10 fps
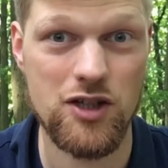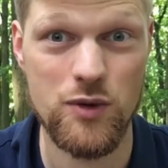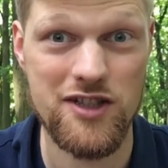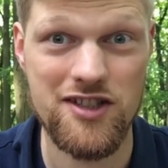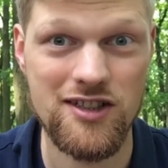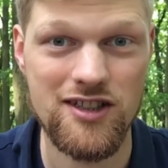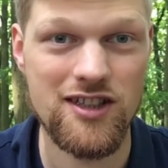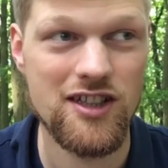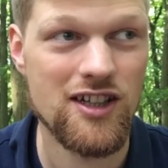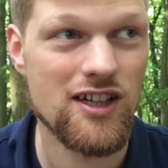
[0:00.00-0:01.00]
Crazy.
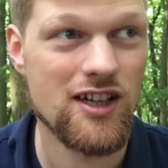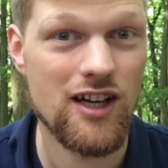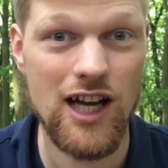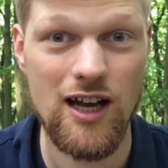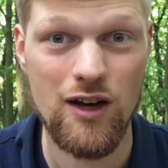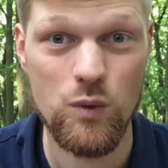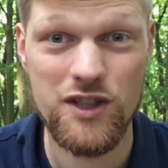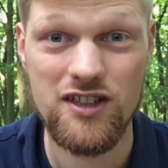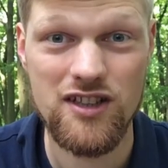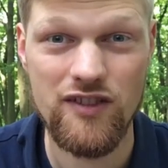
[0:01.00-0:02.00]

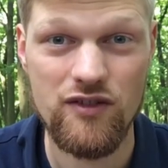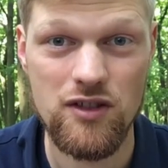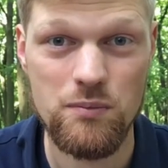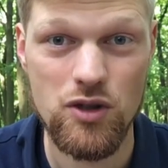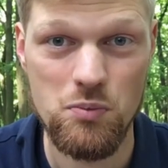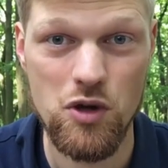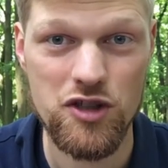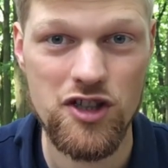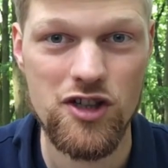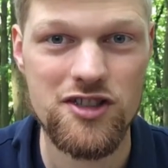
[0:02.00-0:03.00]
We didn't even
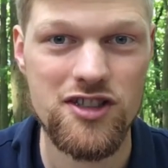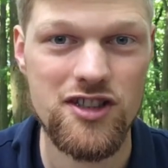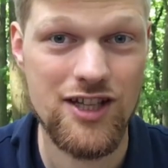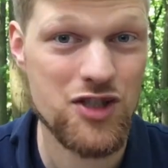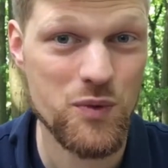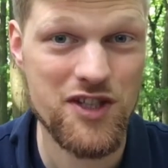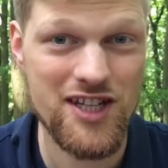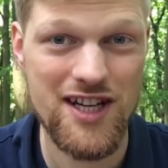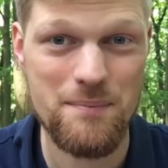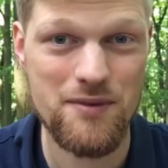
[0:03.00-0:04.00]
promote a lot. So we
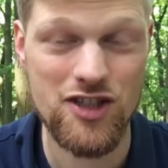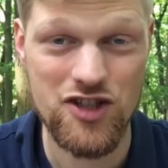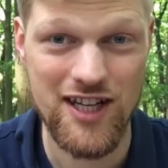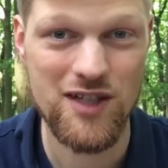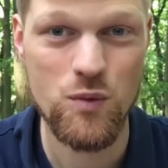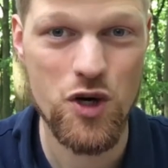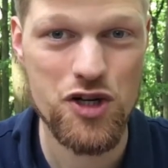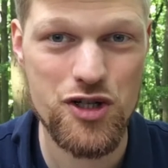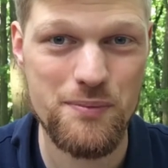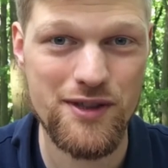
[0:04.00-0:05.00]
set up a second
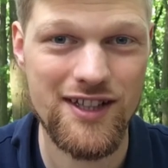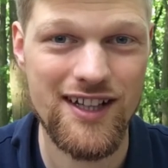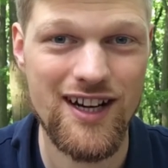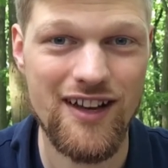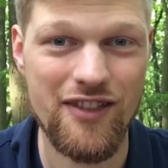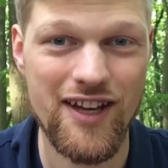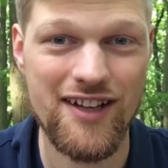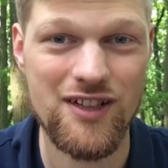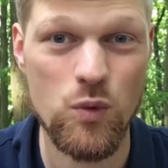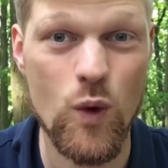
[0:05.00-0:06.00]
workshop.
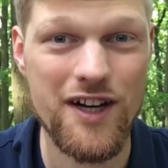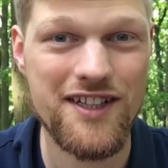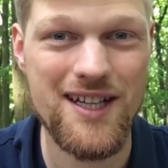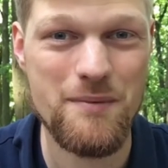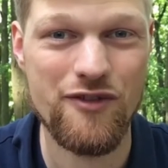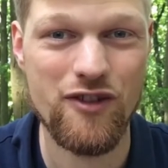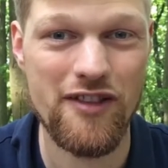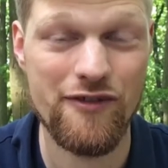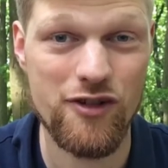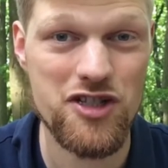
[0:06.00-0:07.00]
Then one day
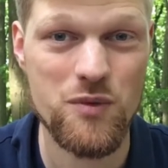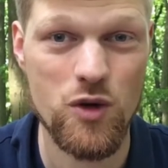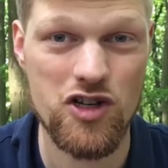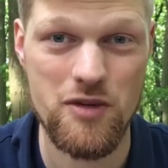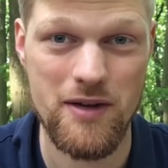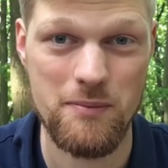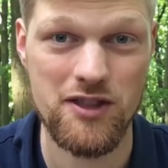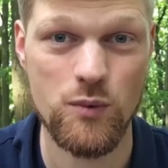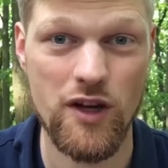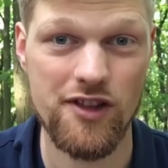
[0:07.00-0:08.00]
before the first workshop
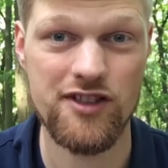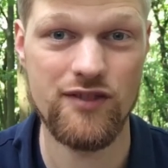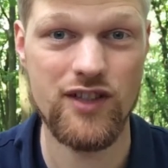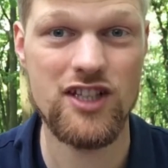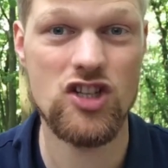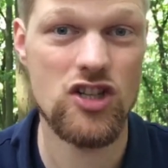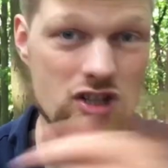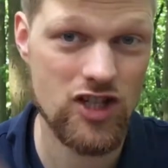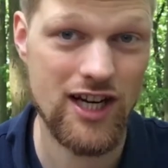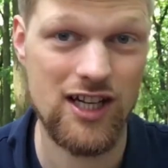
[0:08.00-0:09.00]
happened, where the TV
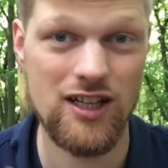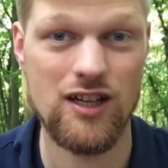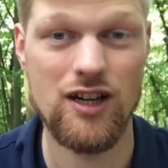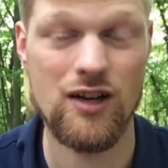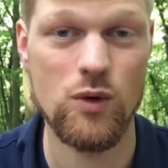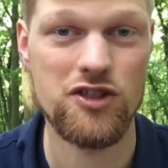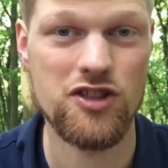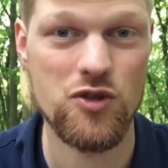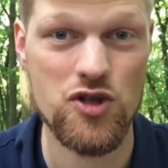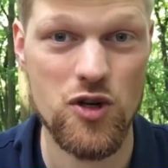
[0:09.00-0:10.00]
channel
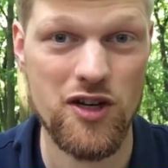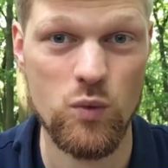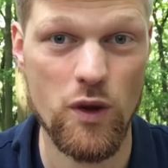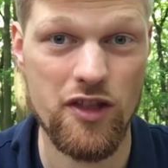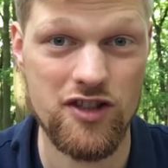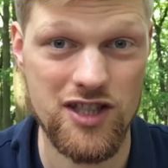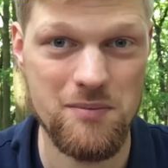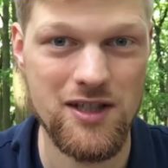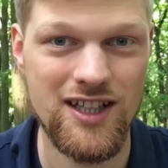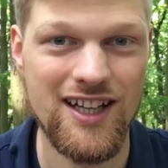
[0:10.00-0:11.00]
wanted to join with the
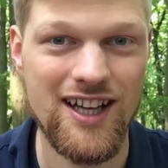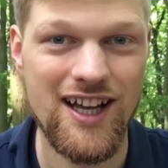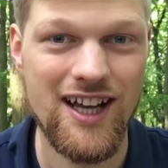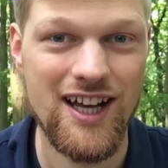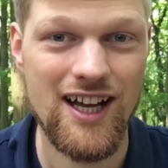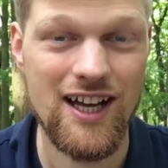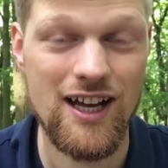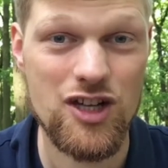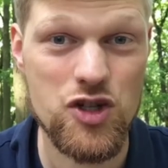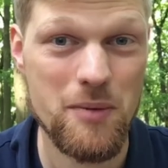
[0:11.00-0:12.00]
team,
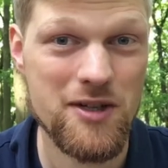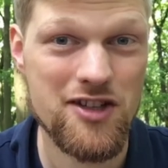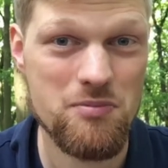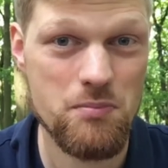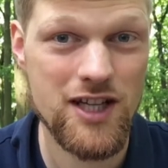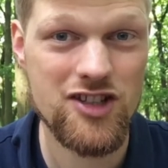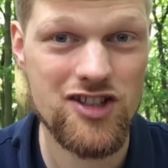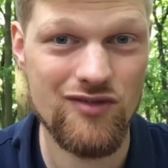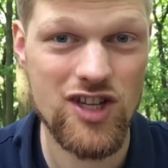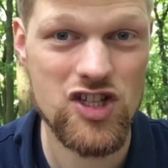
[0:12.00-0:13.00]
Germany's
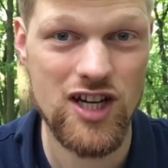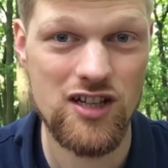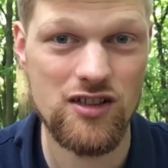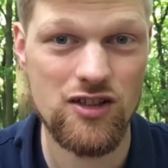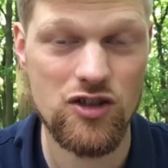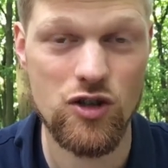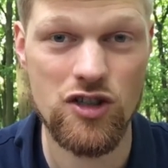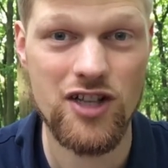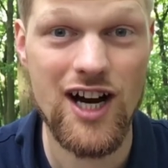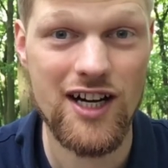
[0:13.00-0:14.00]
biggest TV channel
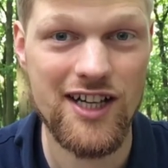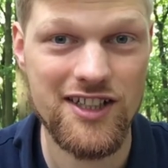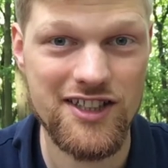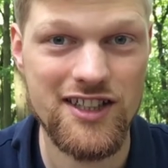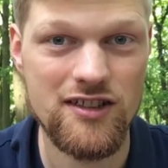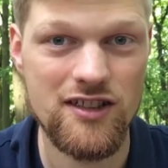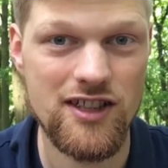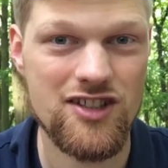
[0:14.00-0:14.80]
called RRD.